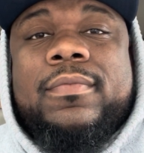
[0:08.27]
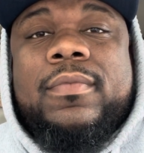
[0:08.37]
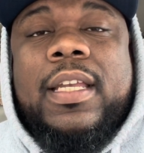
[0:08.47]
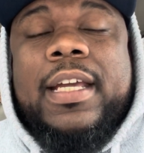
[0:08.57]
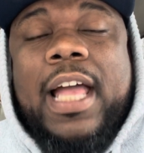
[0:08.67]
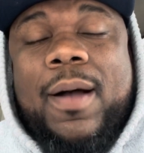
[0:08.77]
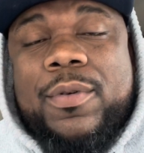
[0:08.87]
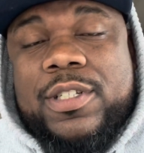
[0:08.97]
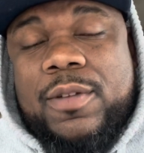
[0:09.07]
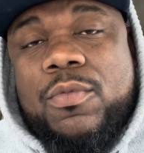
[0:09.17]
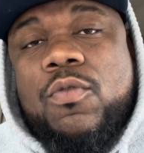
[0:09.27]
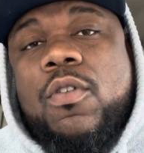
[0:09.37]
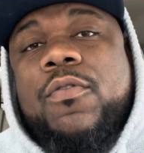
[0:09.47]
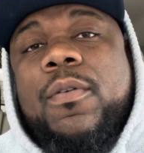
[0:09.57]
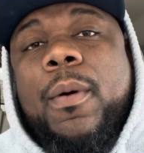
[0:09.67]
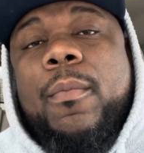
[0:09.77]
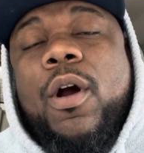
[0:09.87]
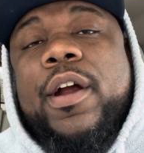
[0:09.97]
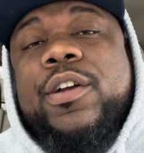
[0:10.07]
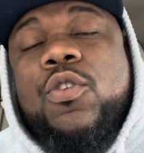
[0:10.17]
that the Cowboys could move on from
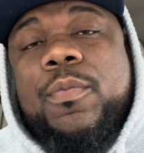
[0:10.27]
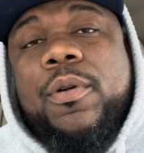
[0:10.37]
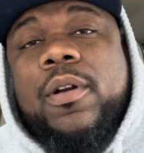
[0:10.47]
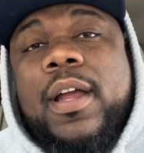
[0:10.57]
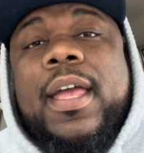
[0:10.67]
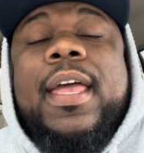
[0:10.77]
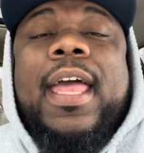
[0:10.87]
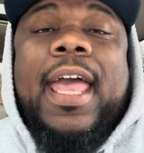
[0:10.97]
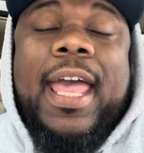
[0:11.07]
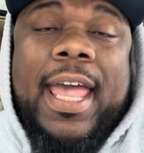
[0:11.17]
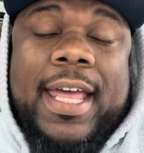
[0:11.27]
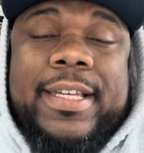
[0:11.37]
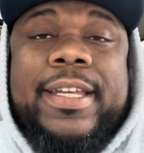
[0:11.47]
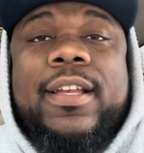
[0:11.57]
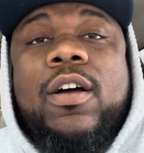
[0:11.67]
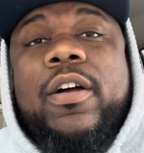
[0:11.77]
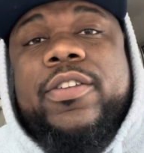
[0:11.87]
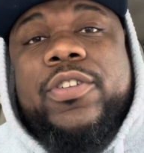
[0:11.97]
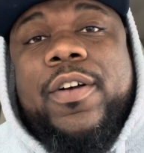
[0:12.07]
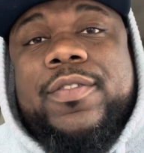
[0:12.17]
Amari Cooper and D Law
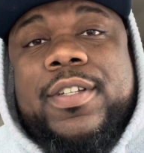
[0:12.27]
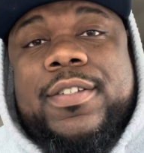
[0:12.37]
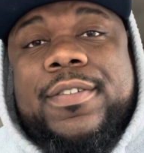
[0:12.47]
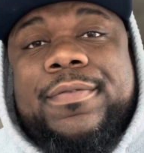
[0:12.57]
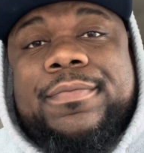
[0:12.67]
this offseason.